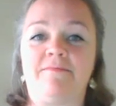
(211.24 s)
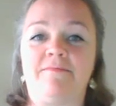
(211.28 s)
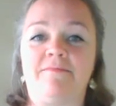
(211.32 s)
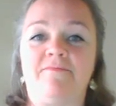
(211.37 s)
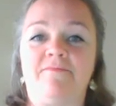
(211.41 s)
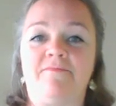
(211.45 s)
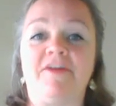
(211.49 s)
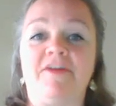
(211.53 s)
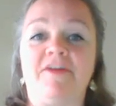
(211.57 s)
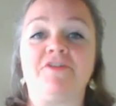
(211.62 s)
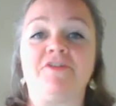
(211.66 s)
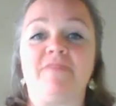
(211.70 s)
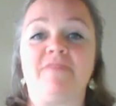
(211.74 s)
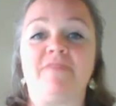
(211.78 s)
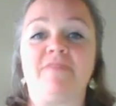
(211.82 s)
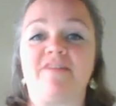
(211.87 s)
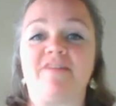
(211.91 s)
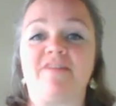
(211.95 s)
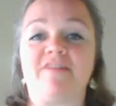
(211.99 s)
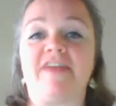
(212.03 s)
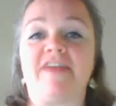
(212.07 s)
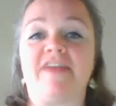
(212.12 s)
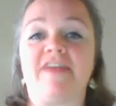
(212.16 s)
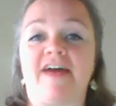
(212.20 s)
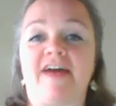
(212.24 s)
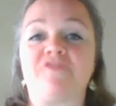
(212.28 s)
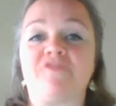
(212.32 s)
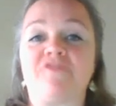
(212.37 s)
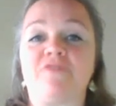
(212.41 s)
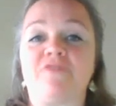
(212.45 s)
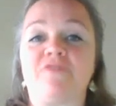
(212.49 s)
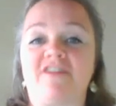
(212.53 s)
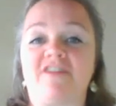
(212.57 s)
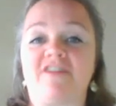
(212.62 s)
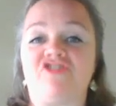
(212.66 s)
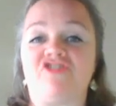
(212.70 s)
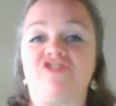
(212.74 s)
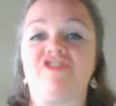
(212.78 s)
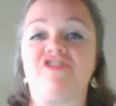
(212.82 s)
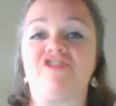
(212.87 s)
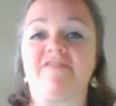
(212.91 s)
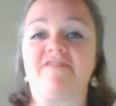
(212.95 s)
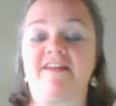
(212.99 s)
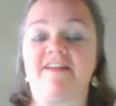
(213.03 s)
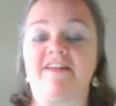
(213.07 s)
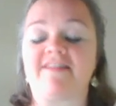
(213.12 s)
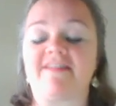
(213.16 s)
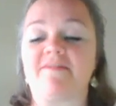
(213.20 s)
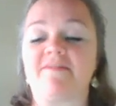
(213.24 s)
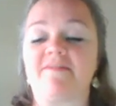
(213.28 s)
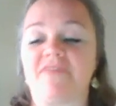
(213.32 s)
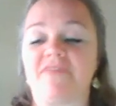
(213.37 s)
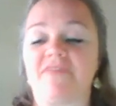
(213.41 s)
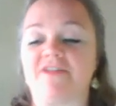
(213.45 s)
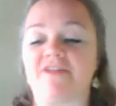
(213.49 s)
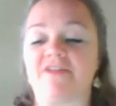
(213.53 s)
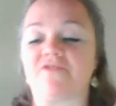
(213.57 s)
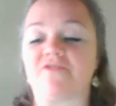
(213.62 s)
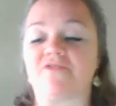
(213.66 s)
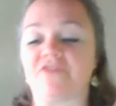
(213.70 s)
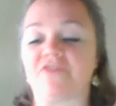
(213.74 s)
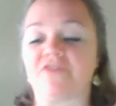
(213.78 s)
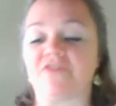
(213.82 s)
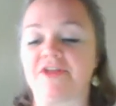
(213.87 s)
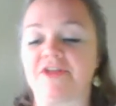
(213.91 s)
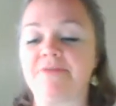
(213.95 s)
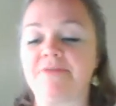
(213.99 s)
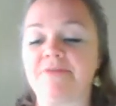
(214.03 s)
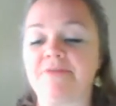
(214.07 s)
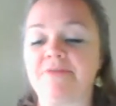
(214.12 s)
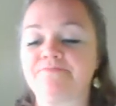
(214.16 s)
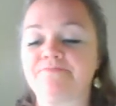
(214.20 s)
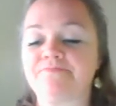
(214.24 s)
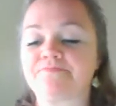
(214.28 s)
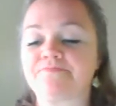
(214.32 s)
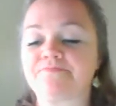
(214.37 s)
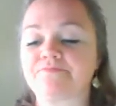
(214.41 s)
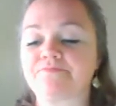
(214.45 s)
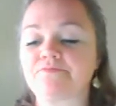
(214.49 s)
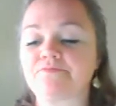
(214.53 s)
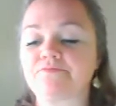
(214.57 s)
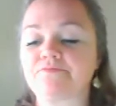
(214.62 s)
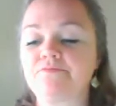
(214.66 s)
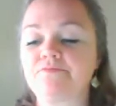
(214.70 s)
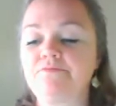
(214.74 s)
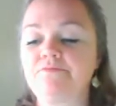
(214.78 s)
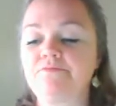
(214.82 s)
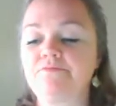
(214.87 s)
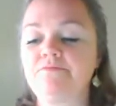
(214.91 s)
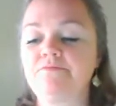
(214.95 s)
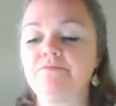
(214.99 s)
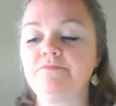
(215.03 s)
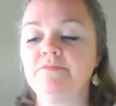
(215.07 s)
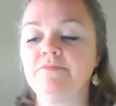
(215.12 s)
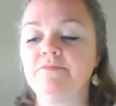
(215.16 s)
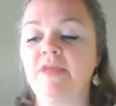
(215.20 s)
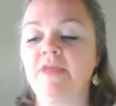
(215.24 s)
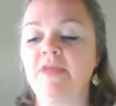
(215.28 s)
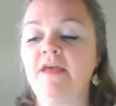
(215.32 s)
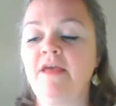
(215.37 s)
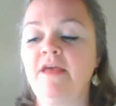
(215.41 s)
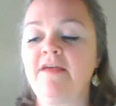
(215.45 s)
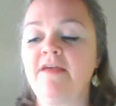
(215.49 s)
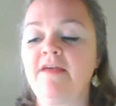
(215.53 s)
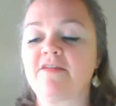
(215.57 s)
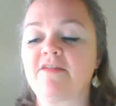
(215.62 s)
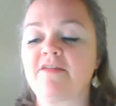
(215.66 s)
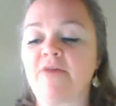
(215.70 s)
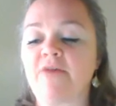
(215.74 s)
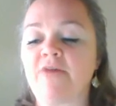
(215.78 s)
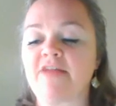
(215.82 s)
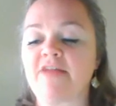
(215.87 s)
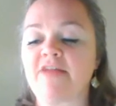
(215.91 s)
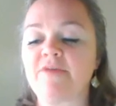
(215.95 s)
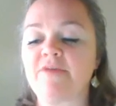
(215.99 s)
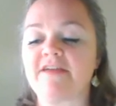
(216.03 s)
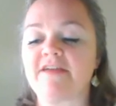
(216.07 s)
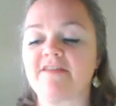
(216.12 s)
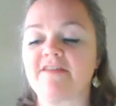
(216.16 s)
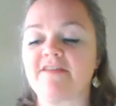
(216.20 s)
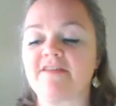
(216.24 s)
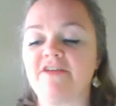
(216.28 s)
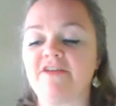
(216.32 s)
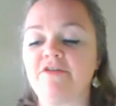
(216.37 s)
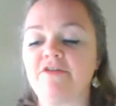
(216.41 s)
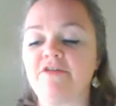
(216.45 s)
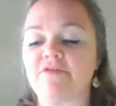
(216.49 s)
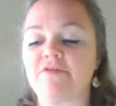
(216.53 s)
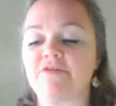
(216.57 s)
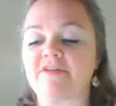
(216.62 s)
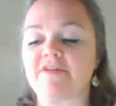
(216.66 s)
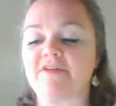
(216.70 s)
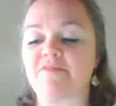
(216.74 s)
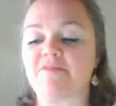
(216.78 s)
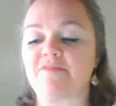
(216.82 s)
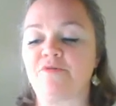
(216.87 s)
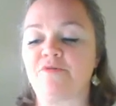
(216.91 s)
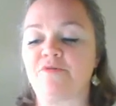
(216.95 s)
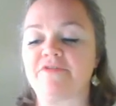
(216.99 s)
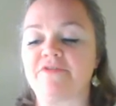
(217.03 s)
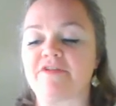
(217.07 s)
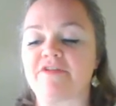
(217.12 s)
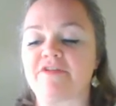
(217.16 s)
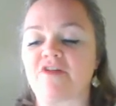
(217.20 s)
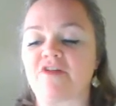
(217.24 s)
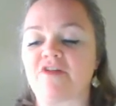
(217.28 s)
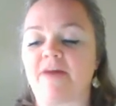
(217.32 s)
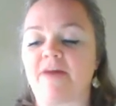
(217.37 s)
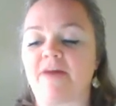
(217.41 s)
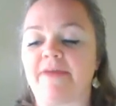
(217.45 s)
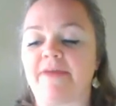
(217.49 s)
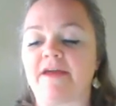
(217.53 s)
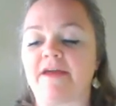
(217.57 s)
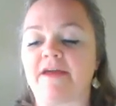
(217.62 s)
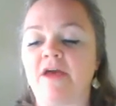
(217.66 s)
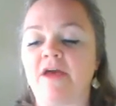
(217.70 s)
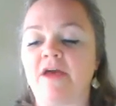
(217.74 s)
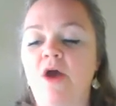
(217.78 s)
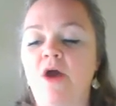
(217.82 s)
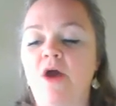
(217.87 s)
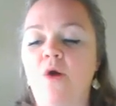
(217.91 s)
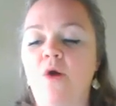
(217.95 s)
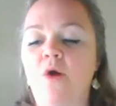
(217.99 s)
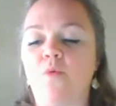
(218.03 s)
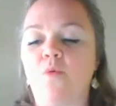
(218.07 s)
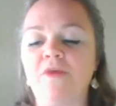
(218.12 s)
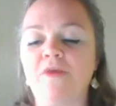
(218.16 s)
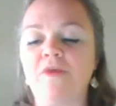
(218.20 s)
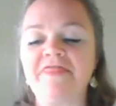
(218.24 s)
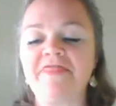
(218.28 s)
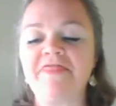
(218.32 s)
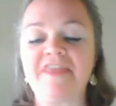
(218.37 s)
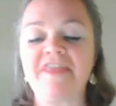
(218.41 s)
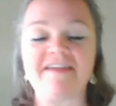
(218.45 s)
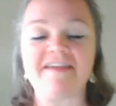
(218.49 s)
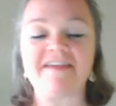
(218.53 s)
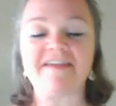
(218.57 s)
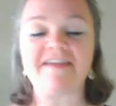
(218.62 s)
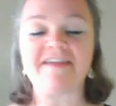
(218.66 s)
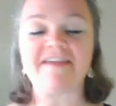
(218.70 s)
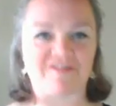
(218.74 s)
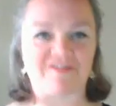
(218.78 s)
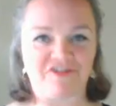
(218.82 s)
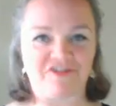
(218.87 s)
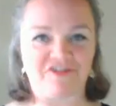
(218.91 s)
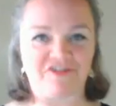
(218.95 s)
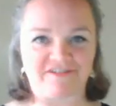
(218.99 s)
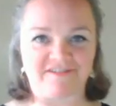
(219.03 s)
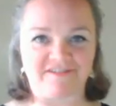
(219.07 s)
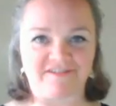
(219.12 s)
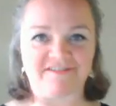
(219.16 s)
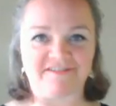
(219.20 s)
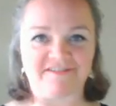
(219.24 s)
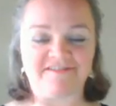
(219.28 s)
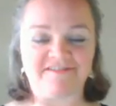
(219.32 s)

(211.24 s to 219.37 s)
Failure makes me think afterwards I should have done something differently. So as we continue to explore this topic, one thing is certain.